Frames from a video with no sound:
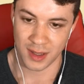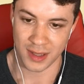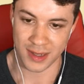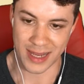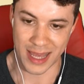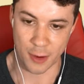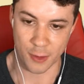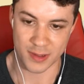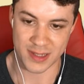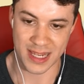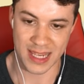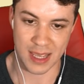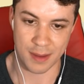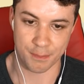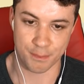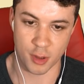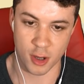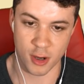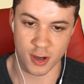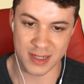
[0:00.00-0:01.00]
And now we're taking
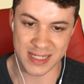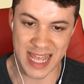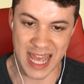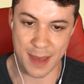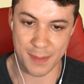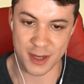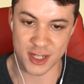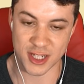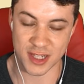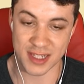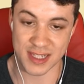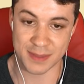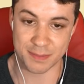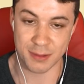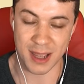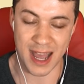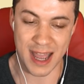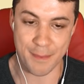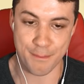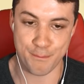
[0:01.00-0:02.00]
burn damage, and this
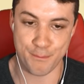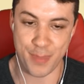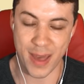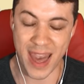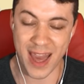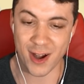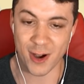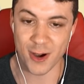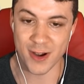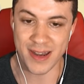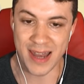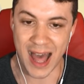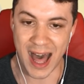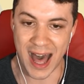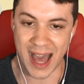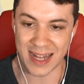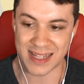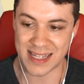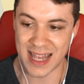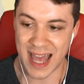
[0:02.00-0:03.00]
guy better
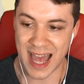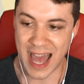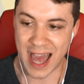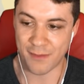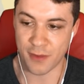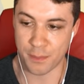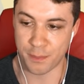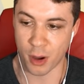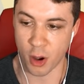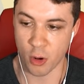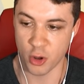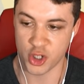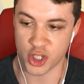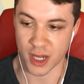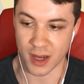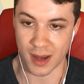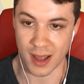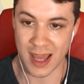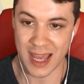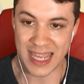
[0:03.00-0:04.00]
not have a
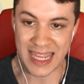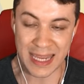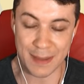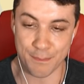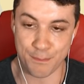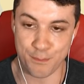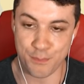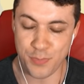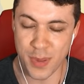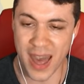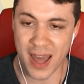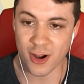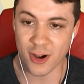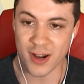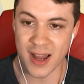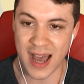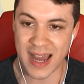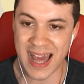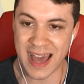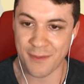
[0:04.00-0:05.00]
potion. He better
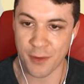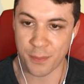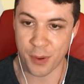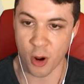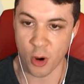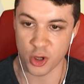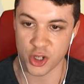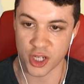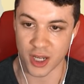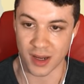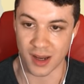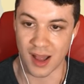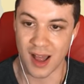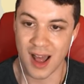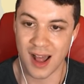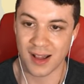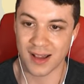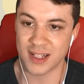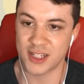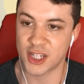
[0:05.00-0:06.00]
not have a potion.
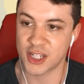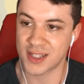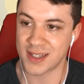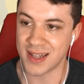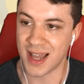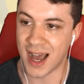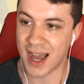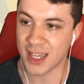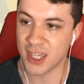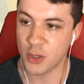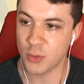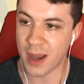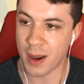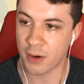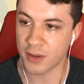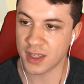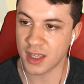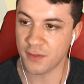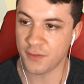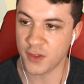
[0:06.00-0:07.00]
Let's just knock you
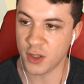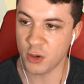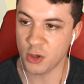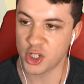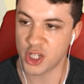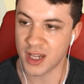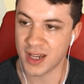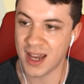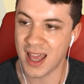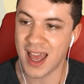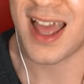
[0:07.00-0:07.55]
out with confusion.